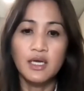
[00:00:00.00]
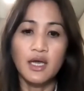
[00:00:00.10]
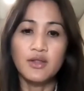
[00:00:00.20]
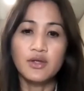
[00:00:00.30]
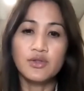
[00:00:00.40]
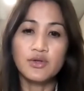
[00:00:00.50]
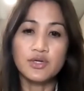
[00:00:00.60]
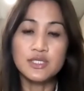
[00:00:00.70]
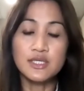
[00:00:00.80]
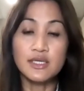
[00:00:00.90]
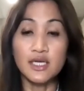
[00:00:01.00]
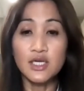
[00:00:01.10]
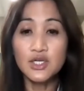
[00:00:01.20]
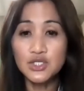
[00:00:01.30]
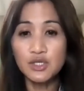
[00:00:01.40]
And then there's the
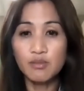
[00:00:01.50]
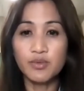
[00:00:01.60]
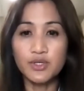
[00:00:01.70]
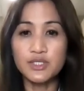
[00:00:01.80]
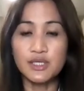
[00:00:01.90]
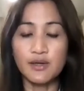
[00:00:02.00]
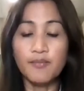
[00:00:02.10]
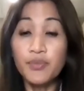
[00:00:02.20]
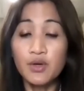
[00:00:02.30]
ischial bursa,